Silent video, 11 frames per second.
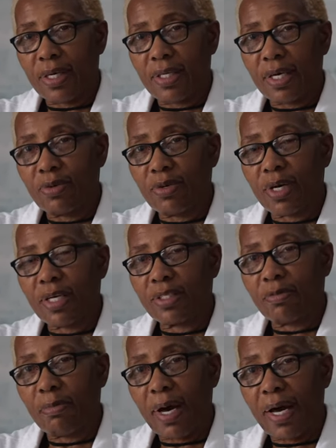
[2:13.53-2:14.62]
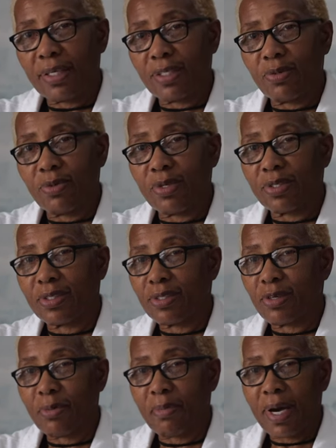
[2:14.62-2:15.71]
And now you guys have passed the worst and
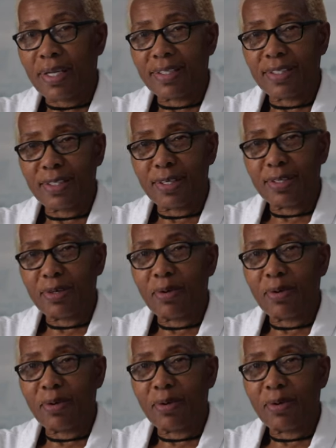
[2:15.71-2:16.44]
you're managing on your